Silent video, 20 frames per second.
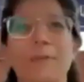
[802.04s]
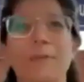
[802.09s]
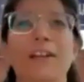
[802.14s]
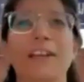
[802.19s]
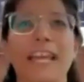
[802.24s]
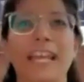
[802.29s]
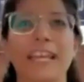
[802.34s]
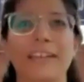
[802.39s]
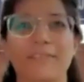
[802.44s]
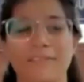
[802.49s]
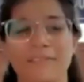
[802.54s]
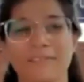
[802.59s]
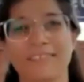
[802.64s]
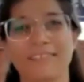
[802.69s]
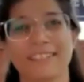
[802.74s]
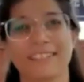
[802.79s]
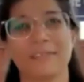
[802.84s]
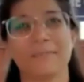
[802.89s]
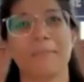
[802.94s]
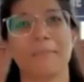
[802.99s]
your life?
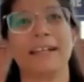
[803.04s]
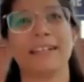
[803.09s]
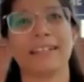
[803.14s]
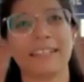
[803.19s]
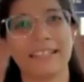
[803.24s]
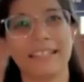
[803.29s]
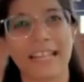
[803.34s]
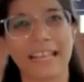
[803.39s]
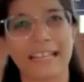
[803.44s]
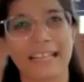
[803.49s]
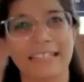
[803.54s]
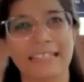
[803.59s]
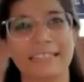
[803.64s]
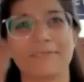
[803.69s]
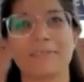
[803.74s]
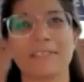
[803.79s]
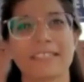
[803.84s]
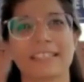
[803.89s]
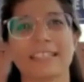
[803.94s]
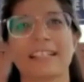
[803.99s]
Mental health,
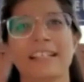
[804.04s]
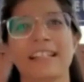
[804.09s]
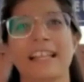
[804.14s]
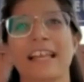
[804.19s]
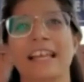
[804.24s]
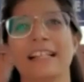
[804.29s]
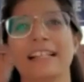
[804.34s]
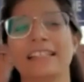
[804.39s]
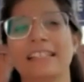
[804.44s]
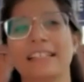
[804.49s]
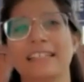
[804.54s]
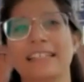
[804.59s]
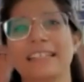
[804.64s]
physical health?